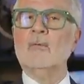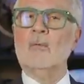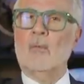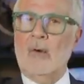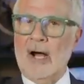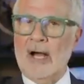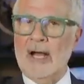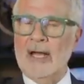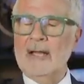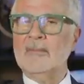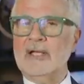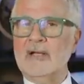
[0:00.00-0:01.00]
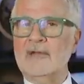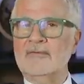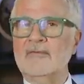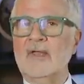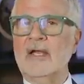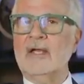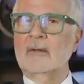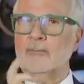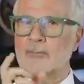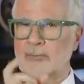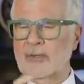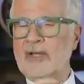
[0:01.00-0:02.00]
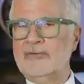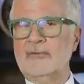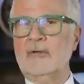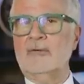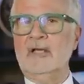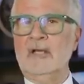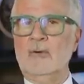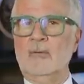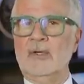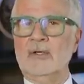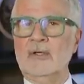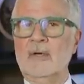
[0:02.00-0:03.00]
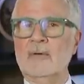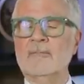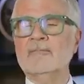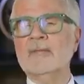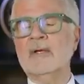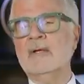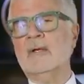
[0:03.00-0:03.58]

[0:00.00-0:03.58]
Why? Because they compressed their eating window